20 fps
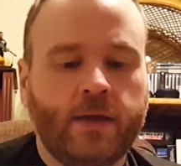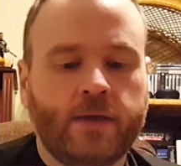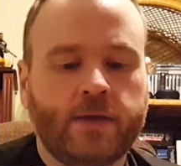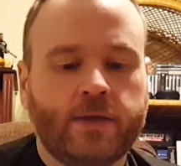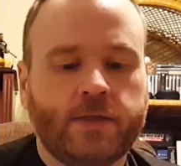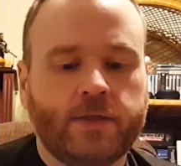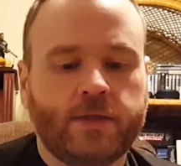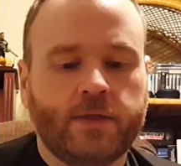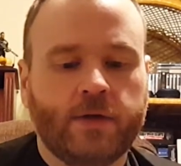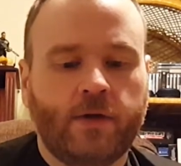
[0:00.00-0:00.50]

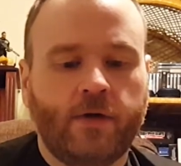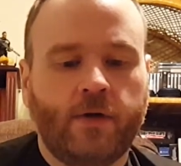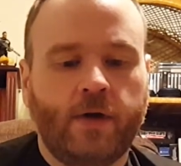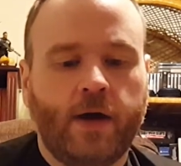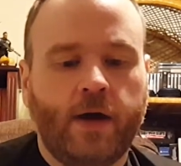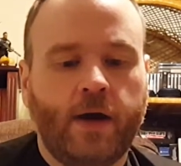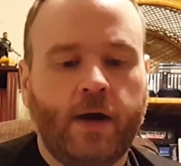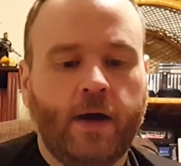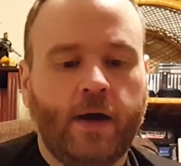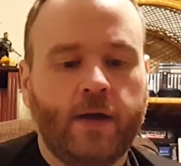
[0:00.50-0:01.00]

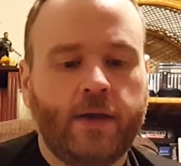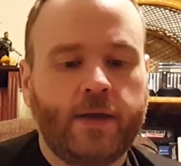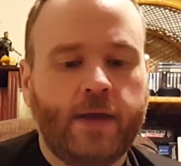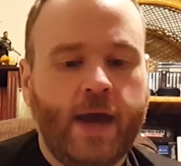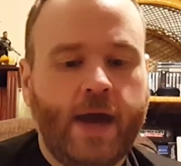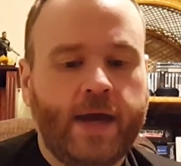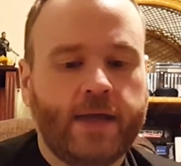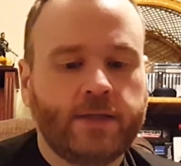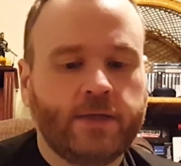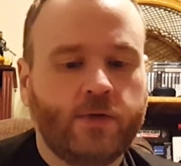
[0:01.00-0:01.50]
So
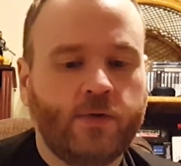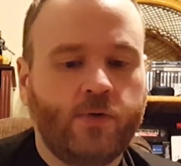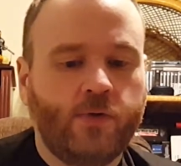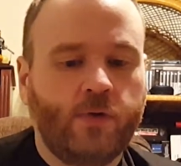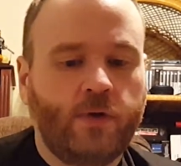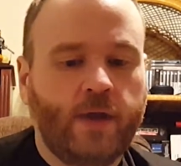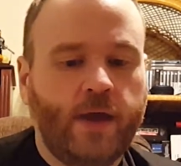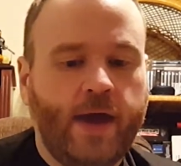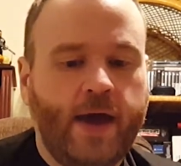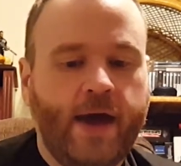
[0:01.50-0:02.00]
yeah, it's
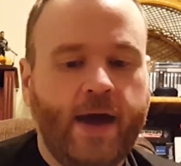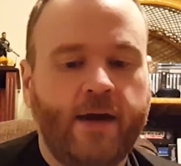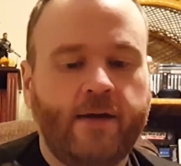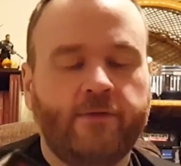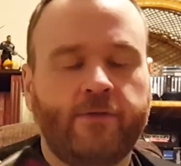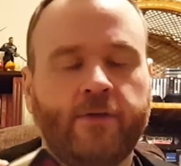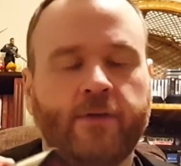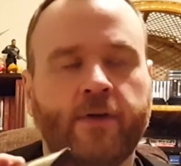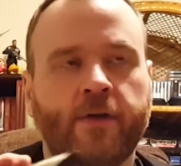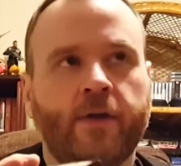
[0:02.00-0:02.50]
cool to
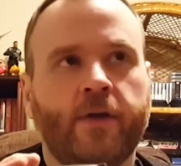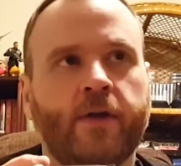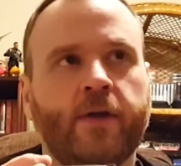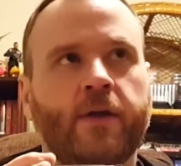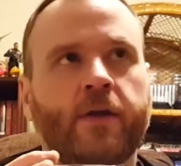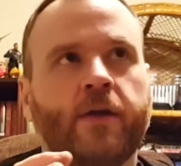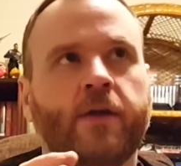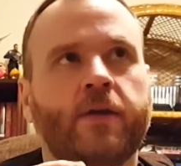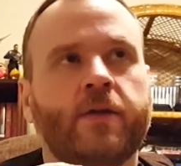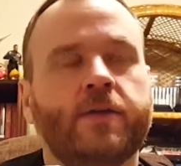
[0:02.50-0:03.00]
have.
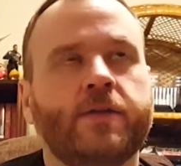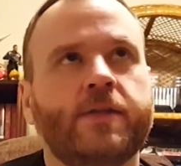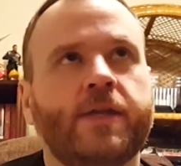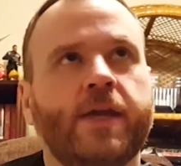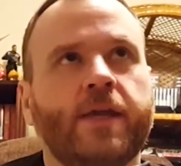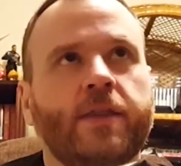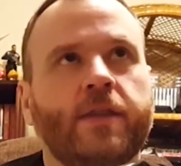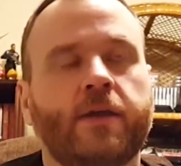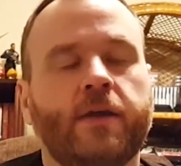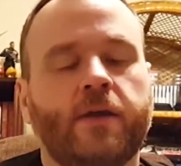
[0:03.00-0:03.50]

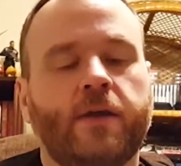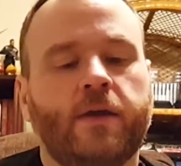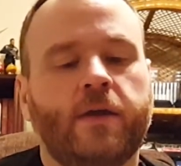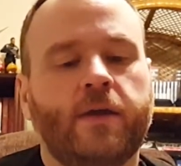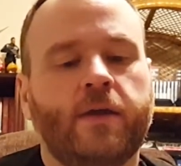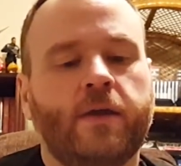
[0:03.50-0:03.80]
Take the...